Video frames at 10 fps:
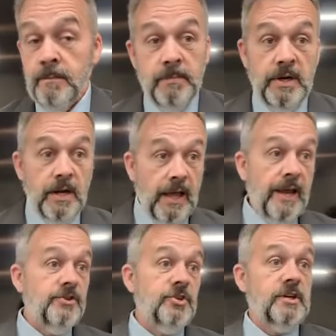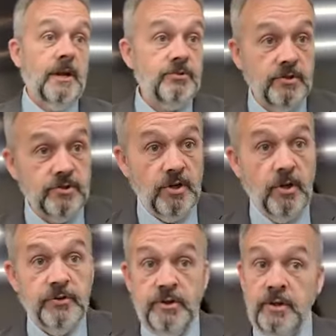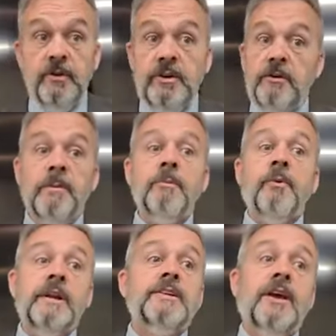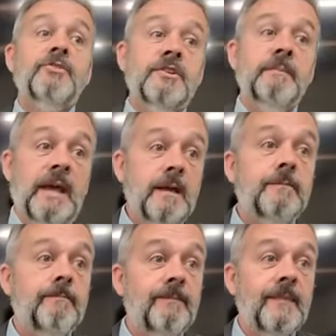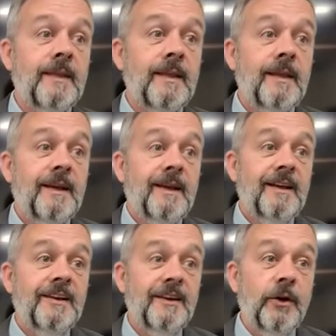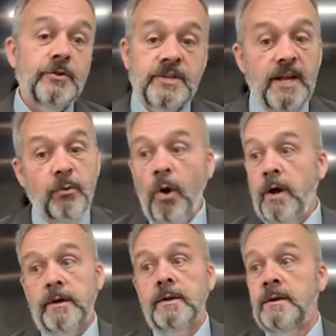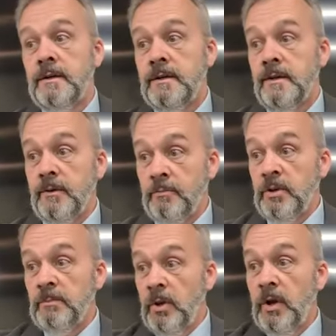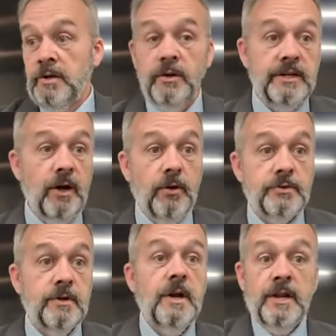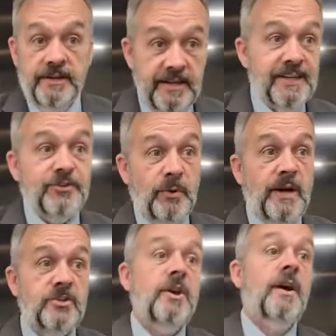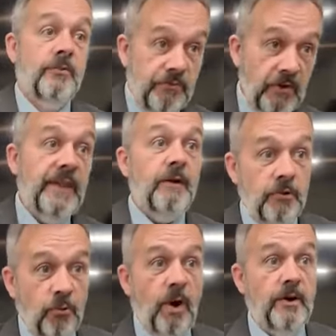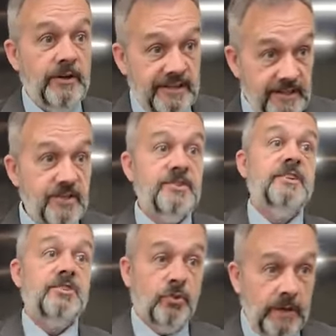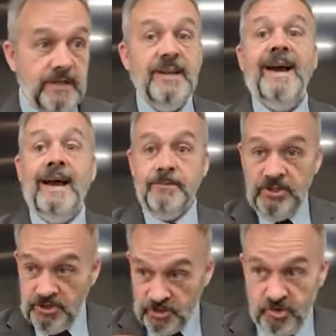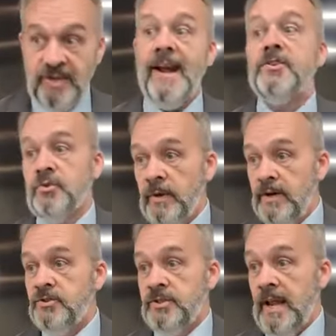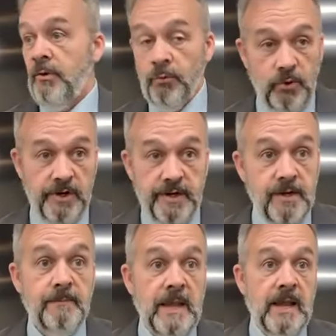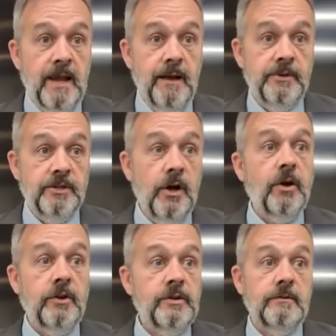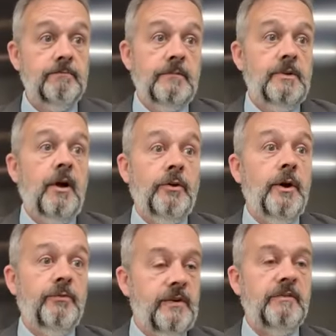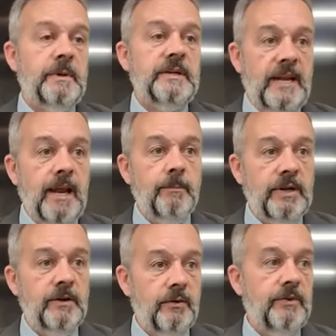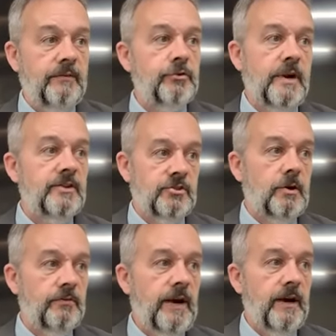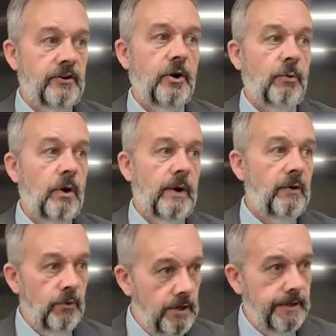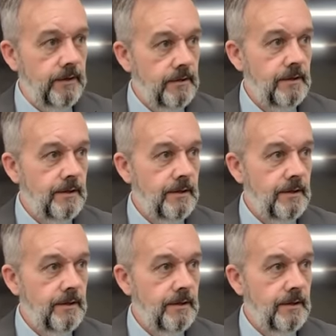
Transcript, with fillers: But Elijah comes to his altar. You, you remember what he tells the men you know, take water, you know, you put the bullock on the altar, dig a trench, fill that with water, and he does this three times. He just saturates that wood. I mean, y'all, y'all know if you've ever been camping or if you ever tried to start a fire, you don't want wet wood.